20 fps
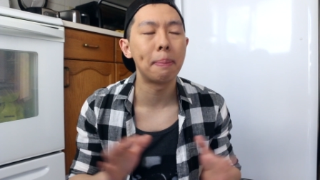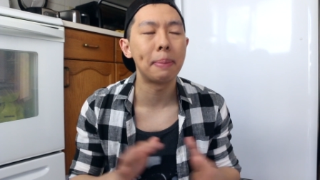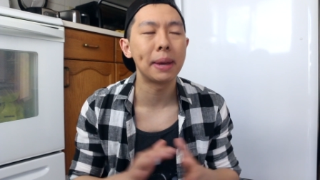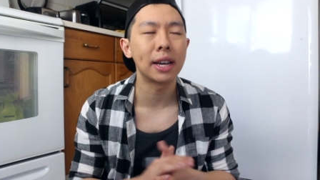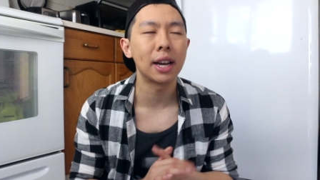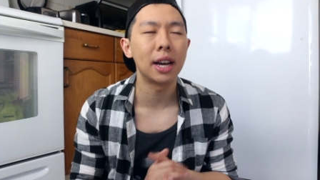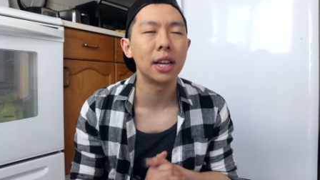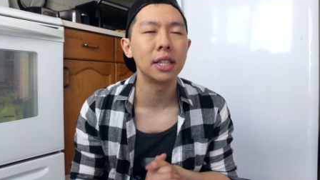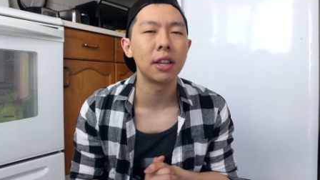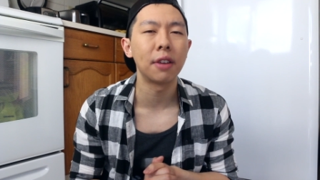but
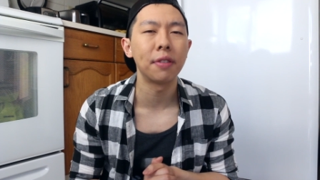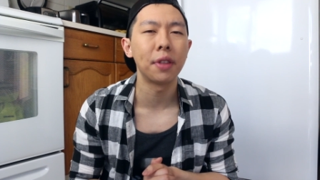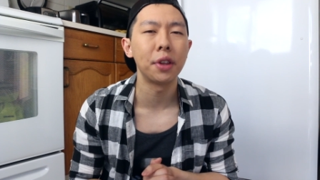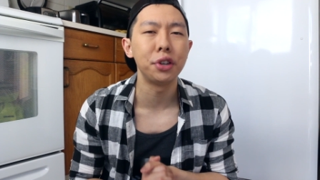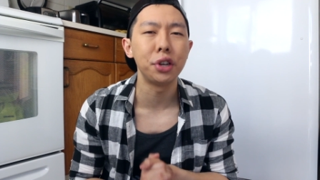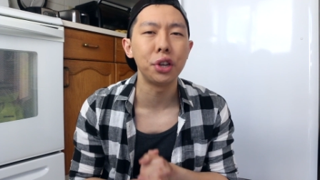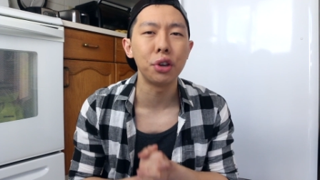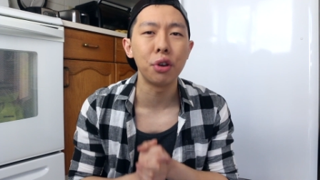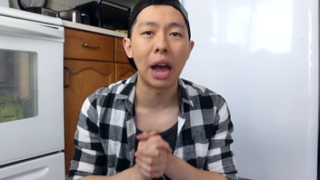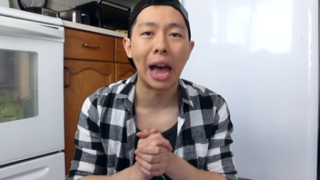because of the
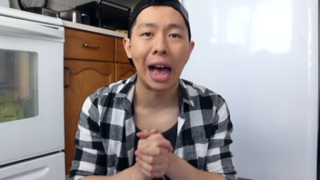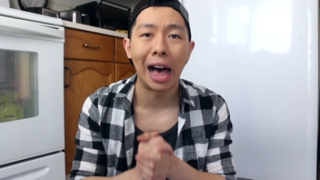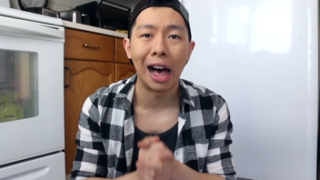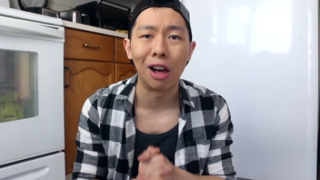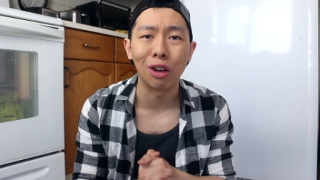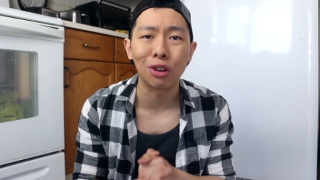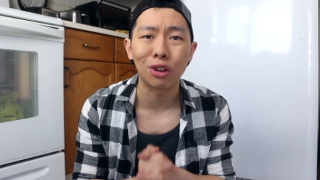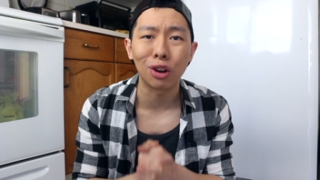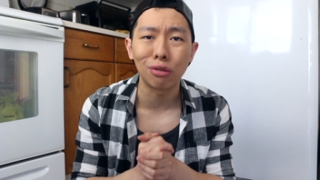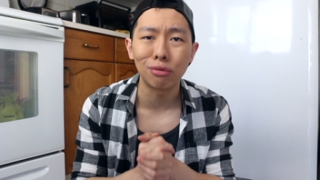new
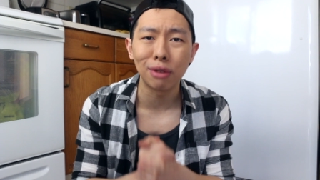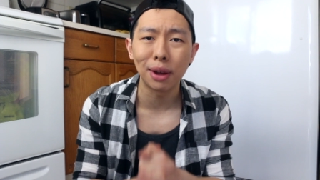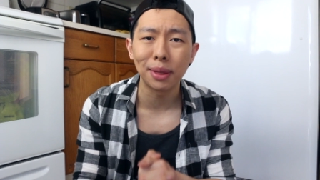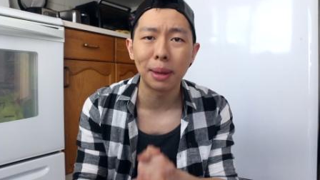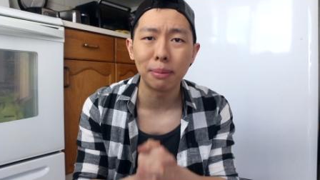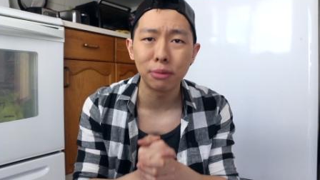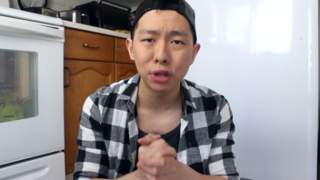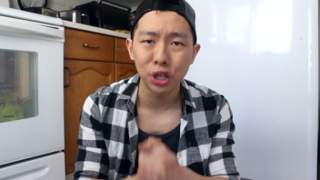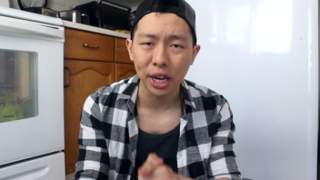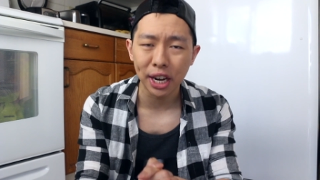
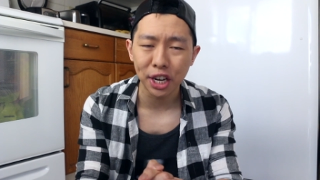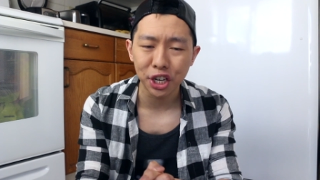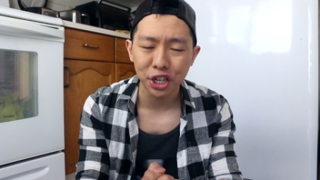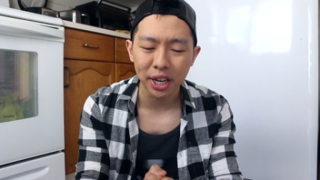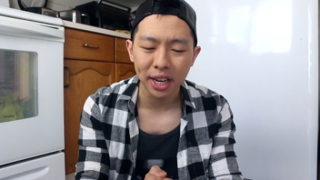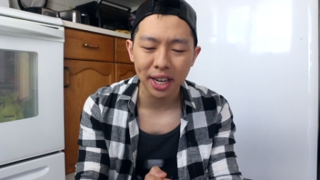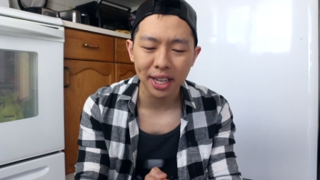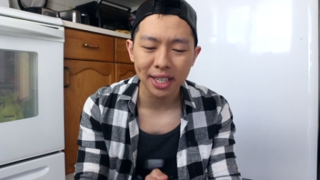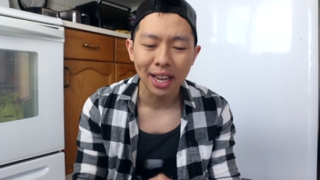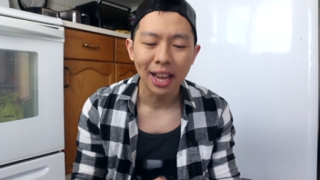algorithm
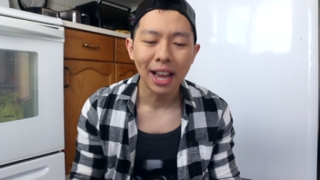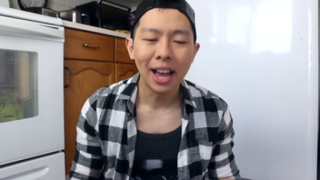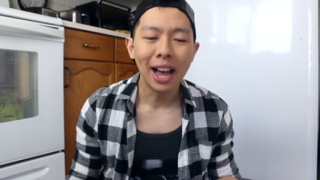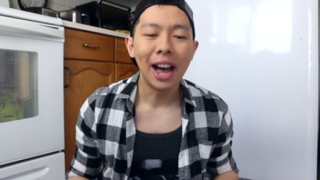changes,